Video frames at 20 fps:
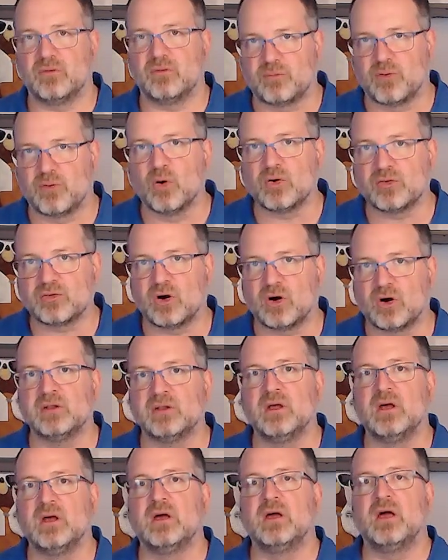focus
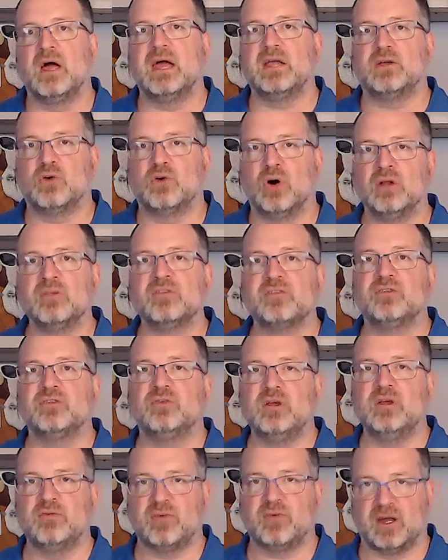on a
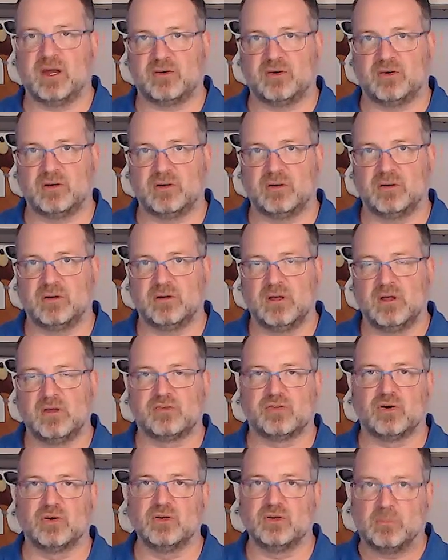constant refactoring.
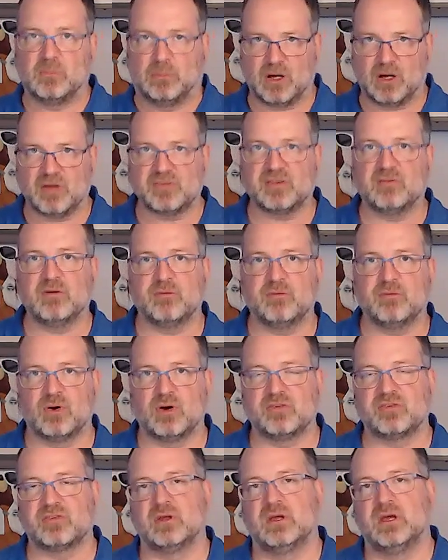So you deploy something
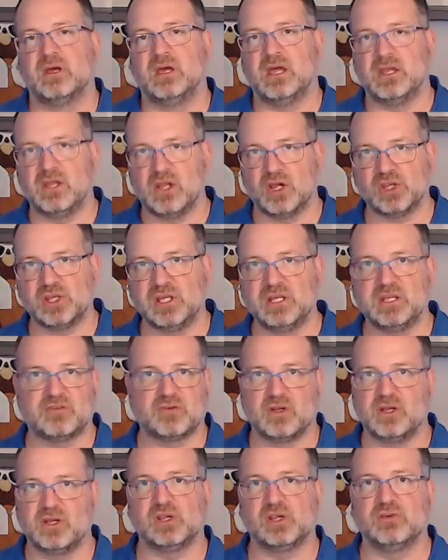first, initially,
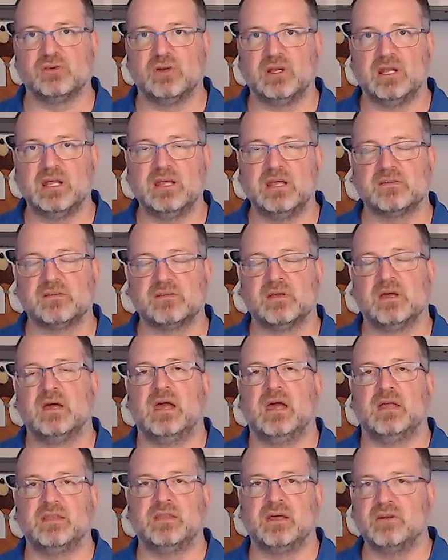that's your initial release,
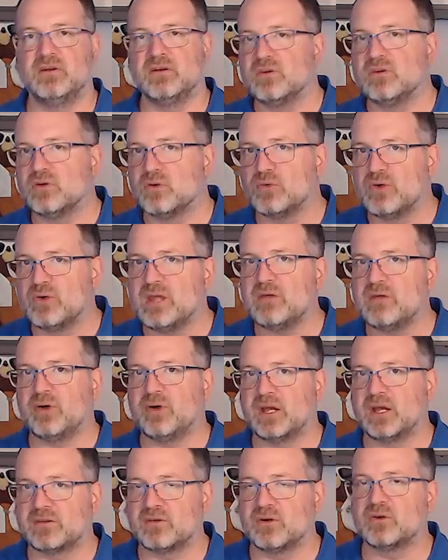and then you
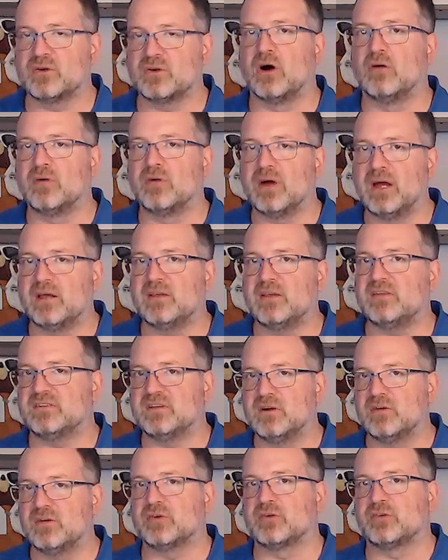refactor it over a
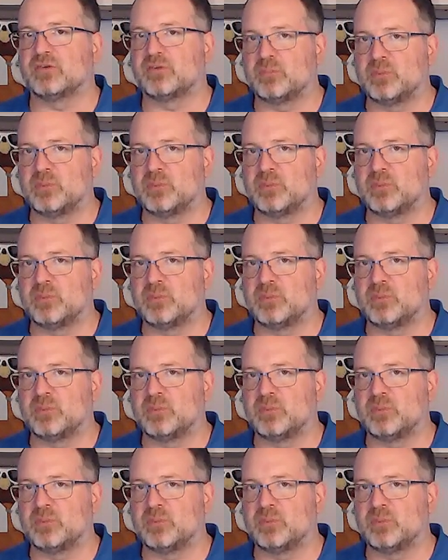series of